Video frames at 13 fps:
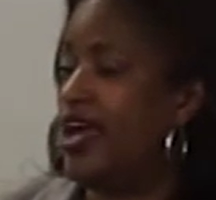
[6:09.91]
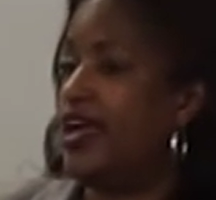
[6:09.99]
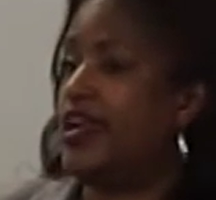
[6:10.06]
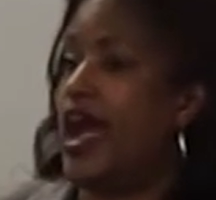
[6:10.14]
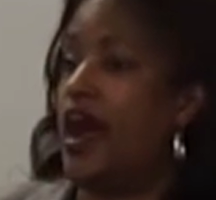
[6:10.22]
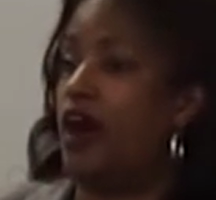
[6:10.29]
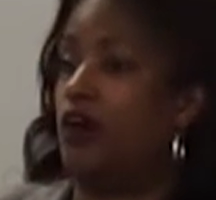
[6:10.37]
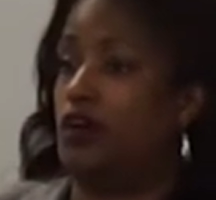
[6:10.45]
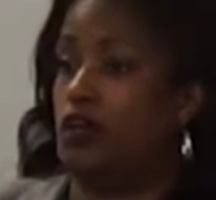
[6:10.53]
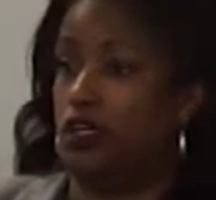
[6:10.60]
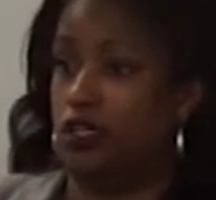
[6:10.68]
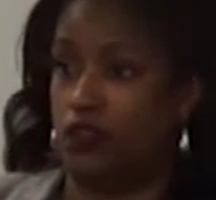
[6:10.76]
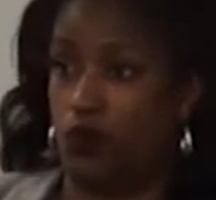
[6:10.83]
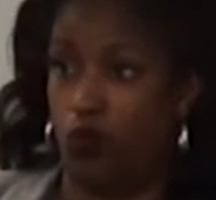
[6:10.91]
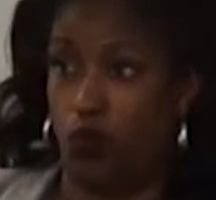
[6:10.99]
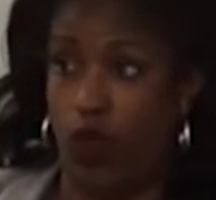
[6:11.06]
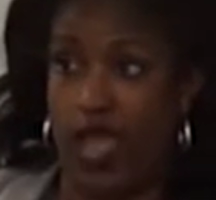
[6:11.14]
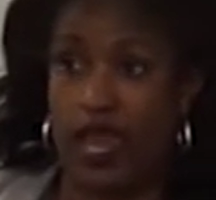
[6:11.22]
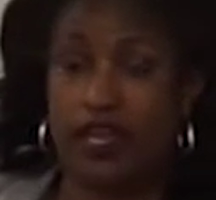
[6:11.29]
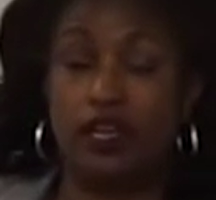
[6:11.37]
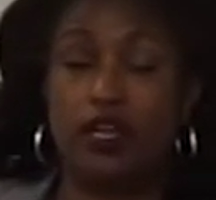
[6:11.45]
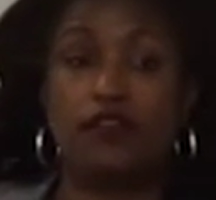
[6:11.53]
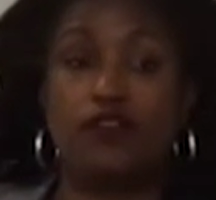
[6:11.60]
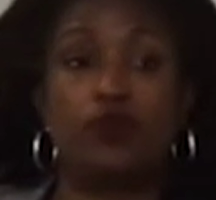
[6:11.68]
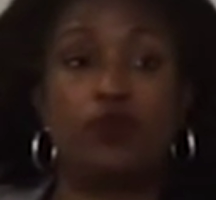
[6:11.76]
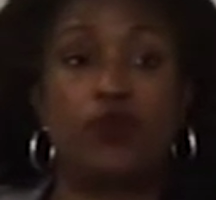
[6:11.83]
Now, when
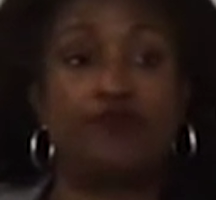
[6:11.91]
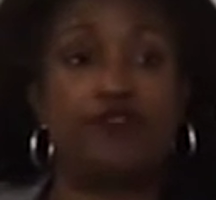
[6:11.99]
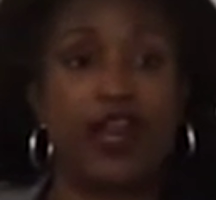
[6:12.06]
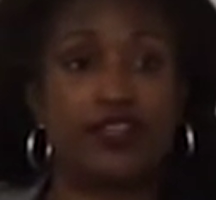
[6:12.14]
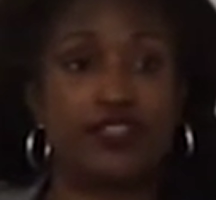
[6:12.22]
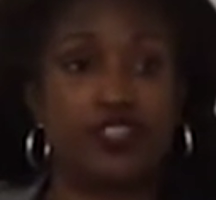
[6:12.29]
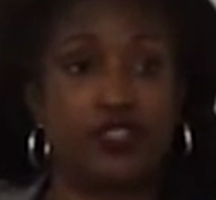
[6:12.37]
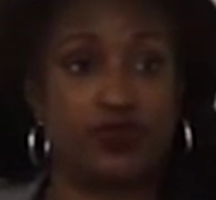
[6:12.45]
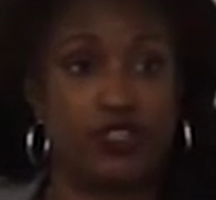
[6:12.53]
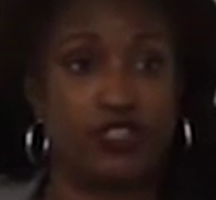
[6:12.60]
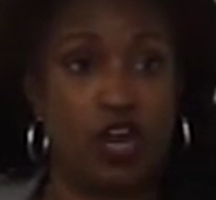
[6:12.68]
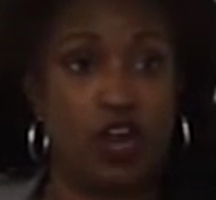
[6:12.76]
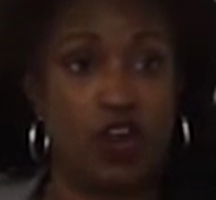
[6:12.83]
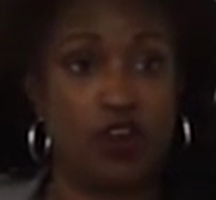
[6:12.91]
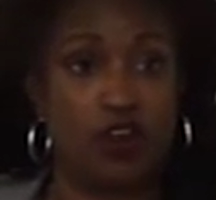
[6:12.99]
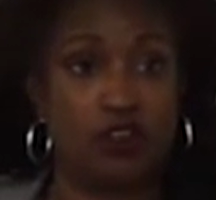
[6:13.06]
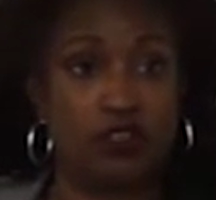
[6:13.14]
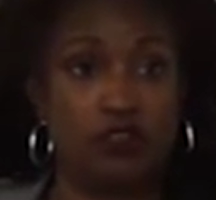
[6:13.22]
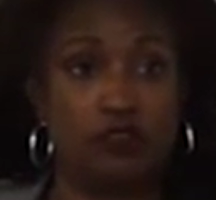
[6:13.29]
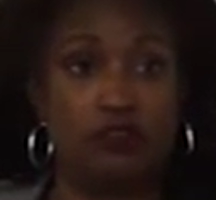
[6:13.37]
the reflexes return,